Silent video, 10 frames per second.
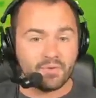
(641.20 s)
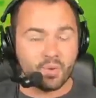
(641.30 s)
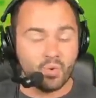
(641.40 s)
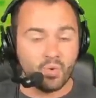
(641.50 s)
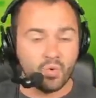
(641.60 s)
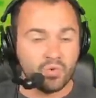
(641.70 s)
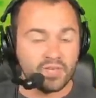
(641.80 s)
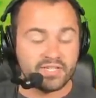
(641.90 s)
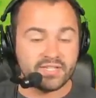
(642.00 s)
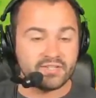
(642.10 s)
Ooh,
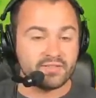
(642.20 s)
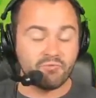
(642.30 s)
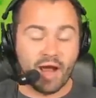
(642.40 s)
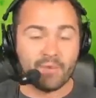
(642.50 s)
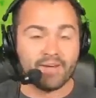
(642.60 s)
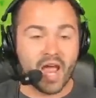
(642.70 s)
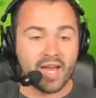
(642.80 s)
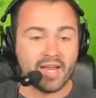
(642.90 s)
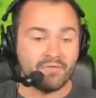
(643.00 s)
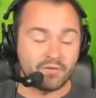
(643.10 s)
this is round
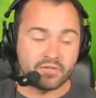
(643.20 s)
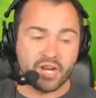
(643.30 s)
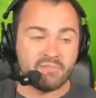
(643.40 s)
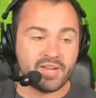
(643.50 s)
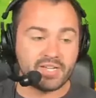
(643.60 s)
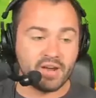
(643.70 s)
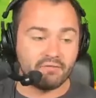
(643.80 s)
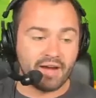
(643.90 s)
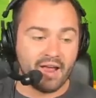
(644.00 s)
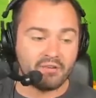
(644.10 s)
9. If there's going to be a
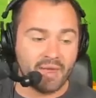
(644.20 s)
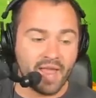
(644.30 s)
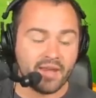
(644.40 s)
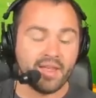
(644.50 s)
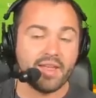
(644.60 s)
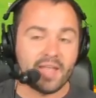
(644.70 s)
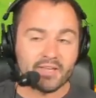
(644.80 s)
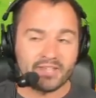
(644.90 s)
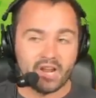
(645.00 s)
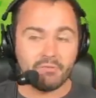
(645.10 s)
tough round, man,
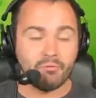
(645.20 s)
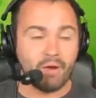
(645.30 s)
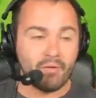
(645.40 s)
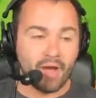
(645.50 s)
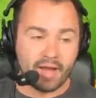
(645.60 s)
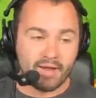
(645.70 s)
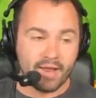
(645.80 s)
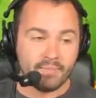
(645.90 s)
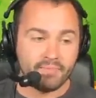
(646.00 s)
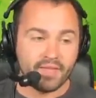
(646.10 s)
it's going to be round 90.
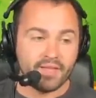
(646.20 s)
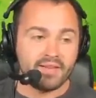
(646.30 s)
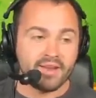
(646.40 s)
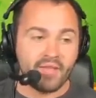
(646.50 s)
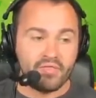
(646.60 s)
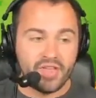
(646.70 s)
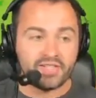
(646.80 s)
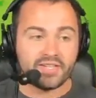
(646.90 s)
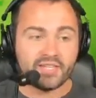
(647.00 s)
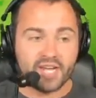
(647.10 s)
Now,
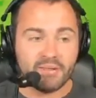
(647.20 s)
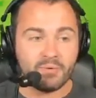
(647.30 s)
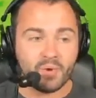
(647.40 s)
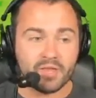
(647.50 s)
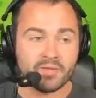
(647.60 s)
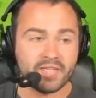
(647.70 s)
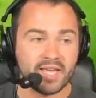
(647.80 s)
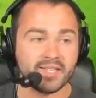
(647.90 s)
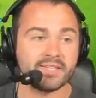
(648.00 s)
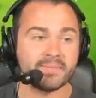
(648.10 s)
this is going to be one of those
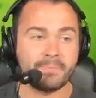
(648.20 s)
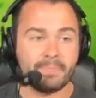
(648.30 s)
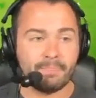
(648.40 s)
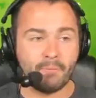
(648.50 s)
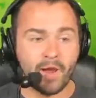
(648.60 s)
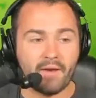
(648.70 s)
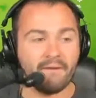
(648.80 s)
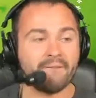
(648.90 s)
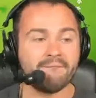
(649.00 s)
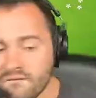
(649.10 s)
things
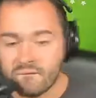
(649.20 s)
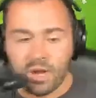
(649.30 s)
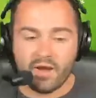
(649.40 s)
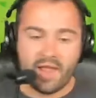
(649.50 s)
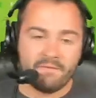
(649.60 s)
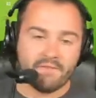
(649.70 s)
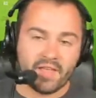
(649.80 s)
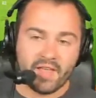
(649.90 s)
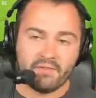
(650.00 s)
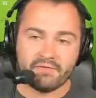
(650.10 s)
where if
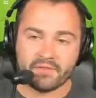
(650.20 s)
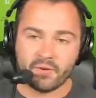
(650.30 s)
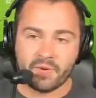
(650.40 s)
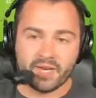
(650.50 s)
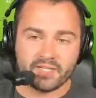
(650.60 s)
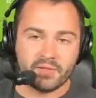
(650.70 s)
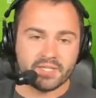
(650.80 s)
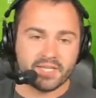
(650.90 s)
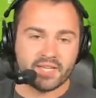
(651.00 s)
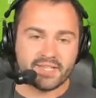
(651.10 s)
we got to slow
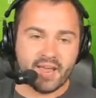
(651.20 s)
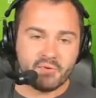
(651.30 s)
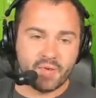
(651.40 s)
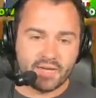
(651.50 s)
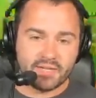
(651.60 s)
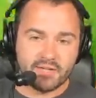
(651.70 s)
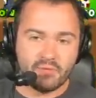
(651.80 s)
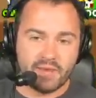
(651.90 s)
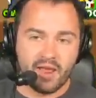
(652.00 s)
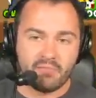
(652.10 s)
these guys down. We got to slow
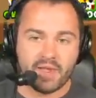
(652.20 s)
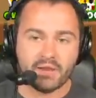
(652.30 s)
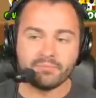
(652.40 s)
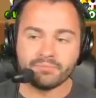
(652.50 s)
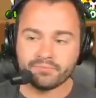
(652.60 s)
them down, man.